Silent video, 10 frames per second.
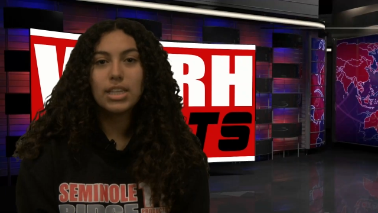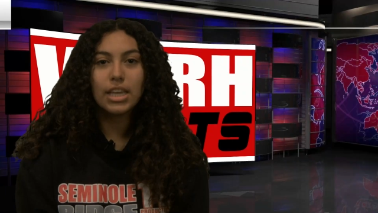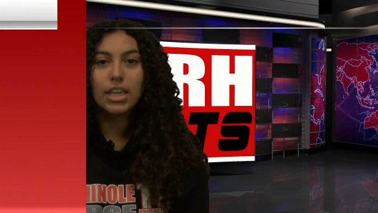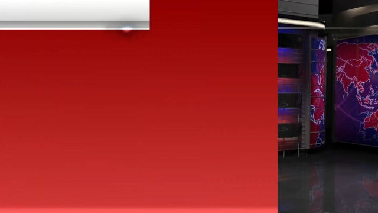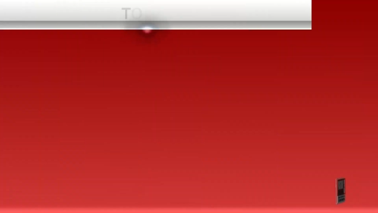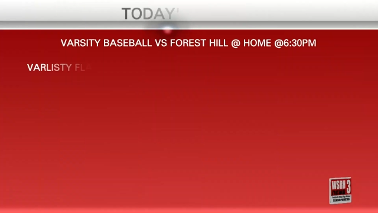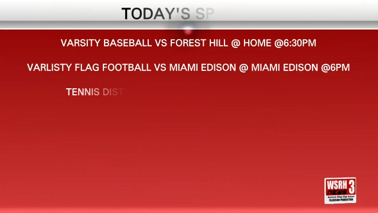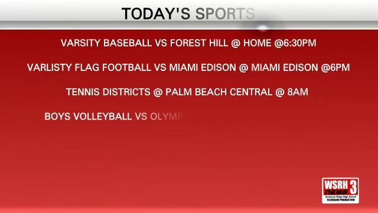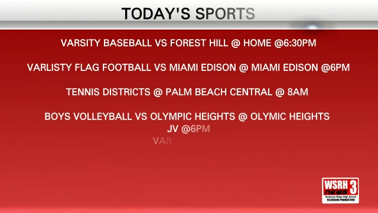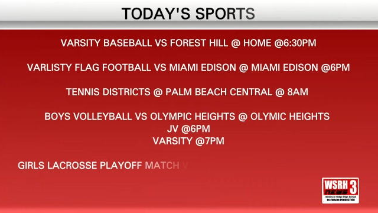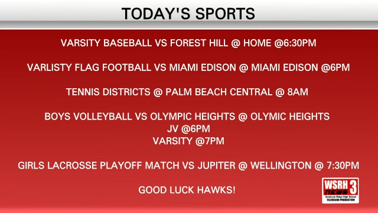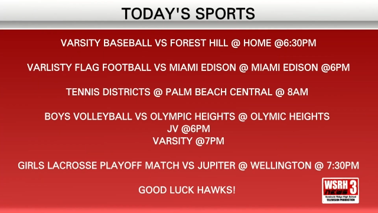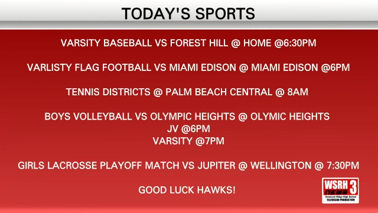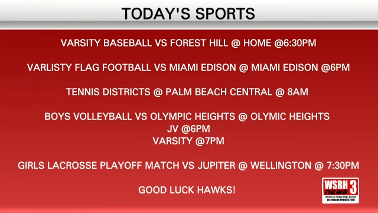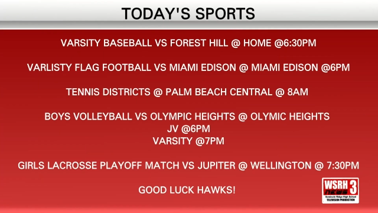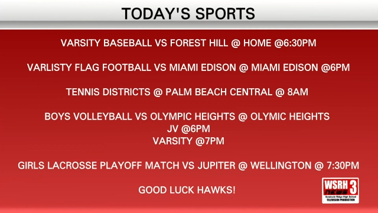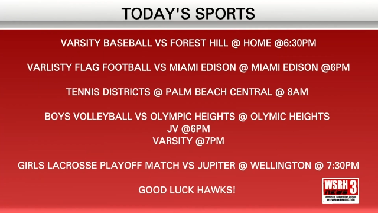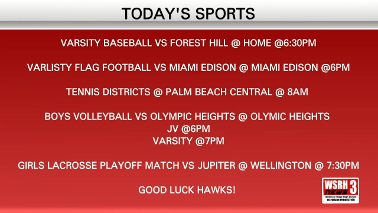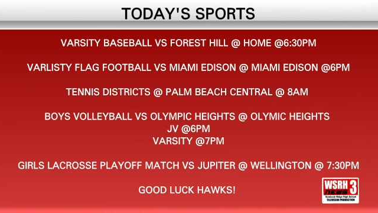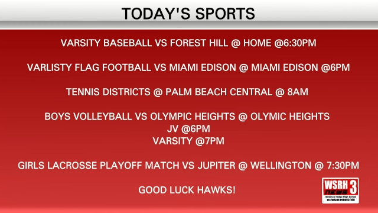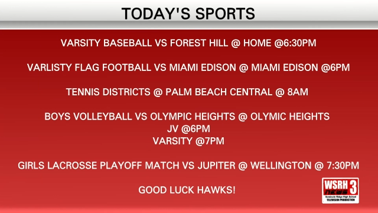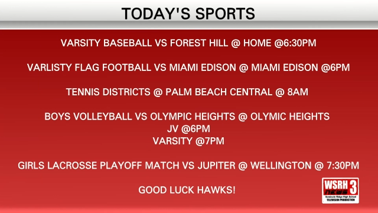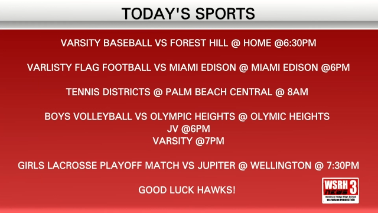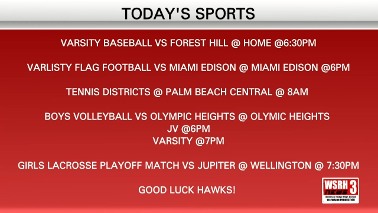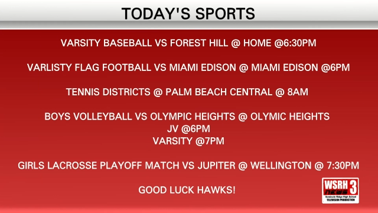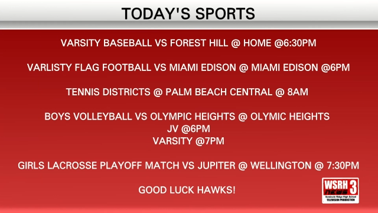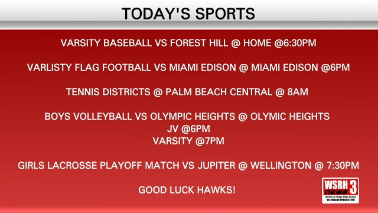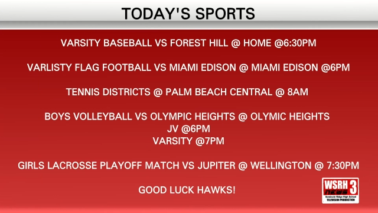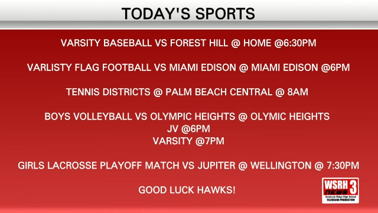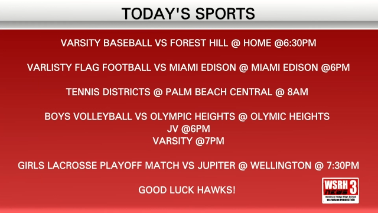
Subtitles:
Nobody's mouth can be seen.